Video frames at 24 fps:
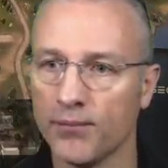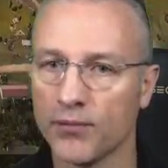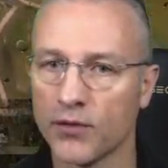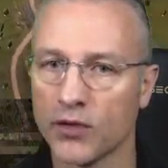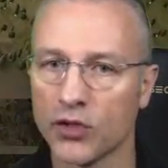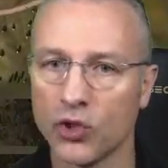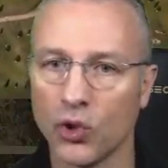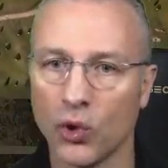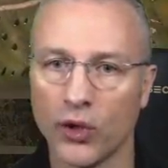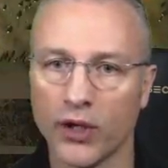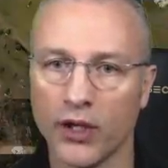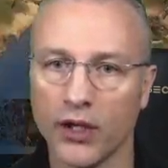
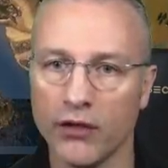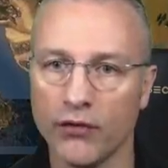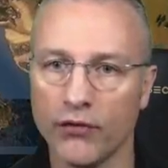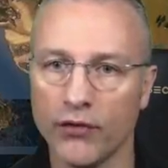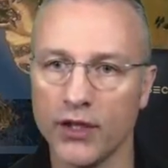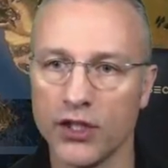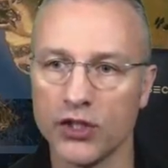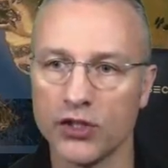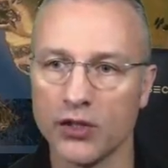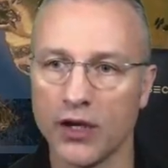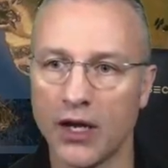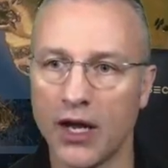Talking of
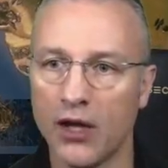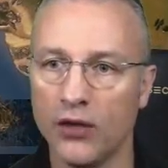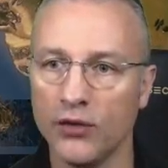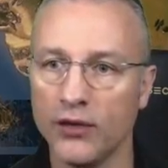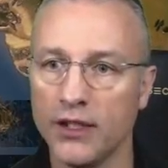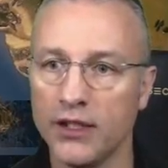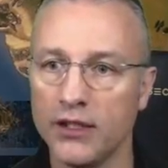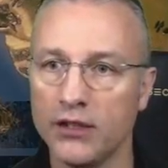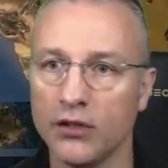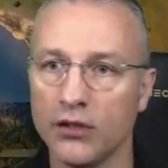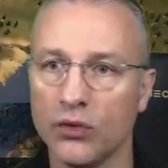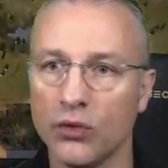which, I'll
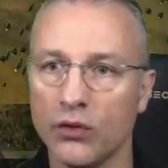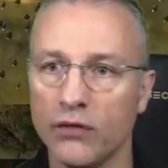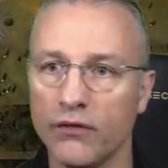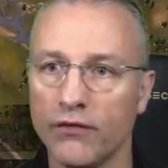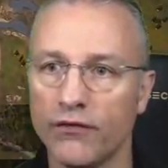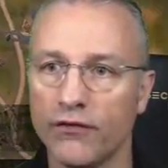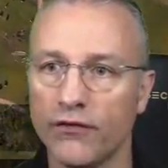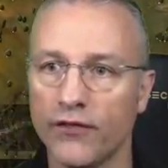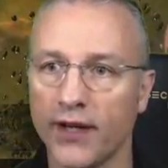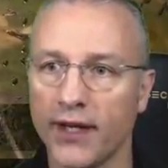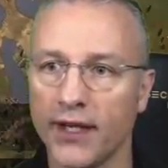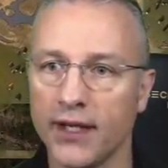need to go and
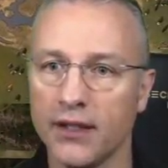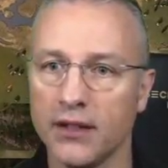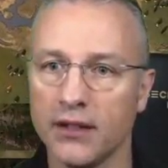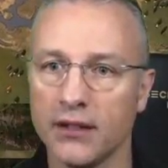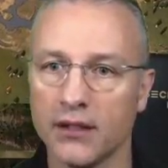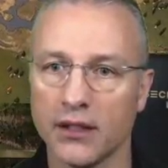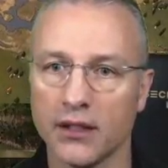find a